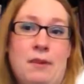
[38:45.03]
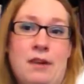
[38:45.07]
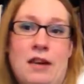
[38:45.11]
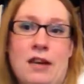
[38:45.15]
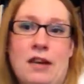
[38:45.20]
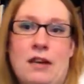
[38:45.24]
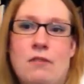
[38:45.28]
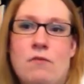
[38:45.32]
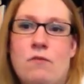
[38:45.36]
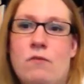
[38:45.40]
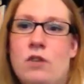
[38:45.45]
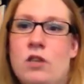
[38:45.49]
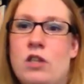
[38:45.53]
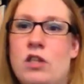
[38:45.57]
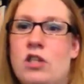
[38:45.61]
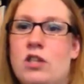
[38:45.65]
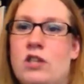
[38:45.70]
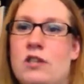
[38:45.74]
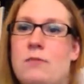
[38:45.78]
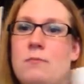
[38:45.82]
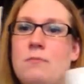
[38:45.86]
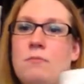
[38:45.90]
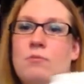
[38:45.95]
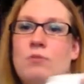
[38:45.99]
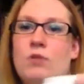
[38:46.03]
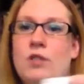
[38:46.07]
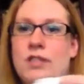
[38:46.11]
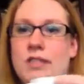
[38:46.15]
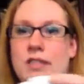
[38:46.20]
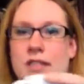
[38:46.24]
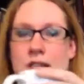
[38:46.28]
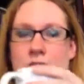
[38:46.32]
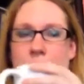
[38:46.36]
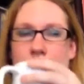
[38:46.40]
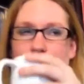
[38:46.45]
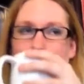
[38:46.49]
I can finish them. We'll
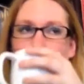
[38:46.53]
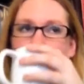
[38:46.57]
see.